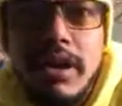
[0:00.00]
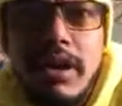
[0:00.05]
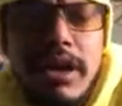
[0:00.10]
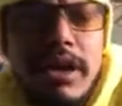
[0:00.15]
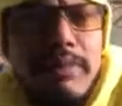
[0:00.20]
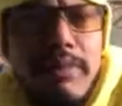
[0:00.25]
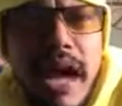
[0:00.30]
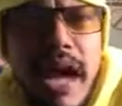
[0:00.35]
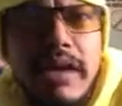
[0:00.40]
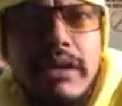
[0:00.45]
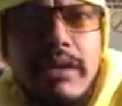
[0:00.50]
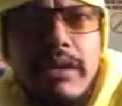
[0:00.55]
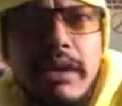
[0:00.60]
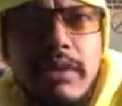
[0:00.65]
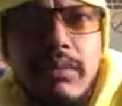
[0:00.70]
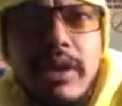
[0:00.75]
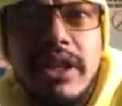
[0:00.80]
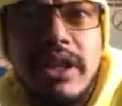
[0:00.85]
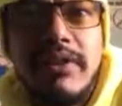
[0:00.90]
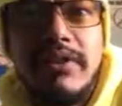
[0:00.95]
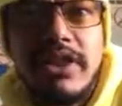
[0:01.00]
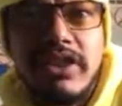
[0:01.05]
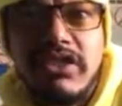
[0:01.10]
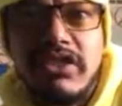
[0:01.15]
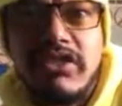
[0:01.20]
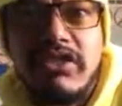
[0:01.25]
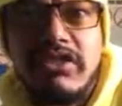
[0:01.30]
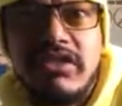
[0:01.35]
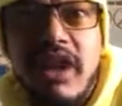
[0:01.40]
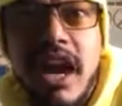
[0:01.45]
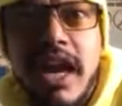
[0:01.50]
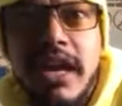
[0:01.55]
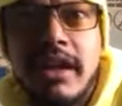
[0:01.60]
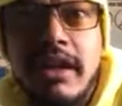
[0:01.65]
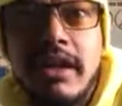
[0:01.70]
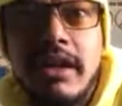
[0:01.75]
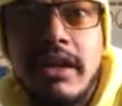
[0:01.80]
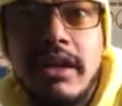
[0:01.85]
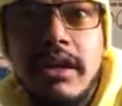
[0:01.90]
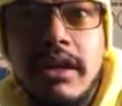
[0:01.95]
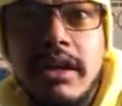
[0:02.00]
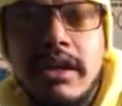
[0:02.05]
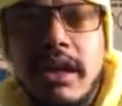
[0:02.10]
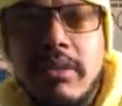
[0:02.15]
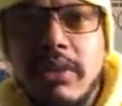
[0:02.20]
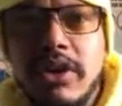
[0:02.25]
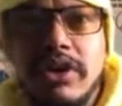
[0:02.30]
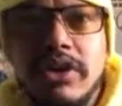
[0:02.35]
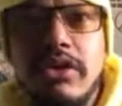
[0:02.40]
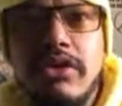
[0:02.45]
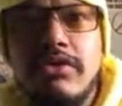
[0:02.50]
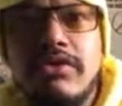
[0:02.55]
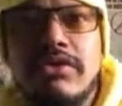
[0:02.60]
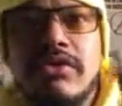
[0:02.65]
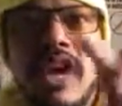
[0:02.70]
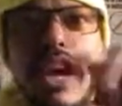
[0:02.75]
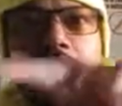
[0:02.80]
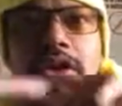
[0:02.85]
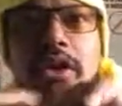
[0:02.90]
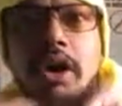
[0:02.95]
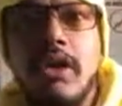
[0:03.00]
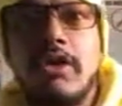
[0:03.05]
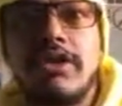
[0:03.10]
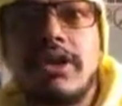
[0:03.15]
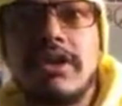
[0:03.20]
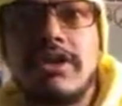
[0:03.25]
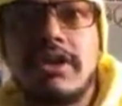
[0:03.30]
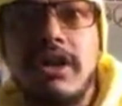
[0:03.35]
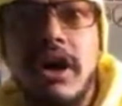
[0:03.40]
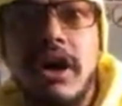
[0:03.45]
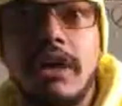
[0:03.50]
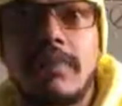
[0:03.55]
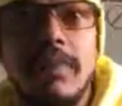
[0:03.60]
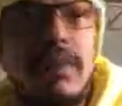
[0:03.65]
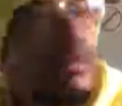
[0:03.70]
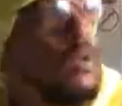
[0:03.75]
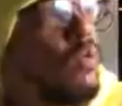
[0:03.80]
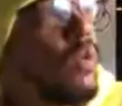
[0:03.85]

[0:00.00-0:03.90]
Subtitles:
Can you imagine that we live in a society that would use technology as an argument?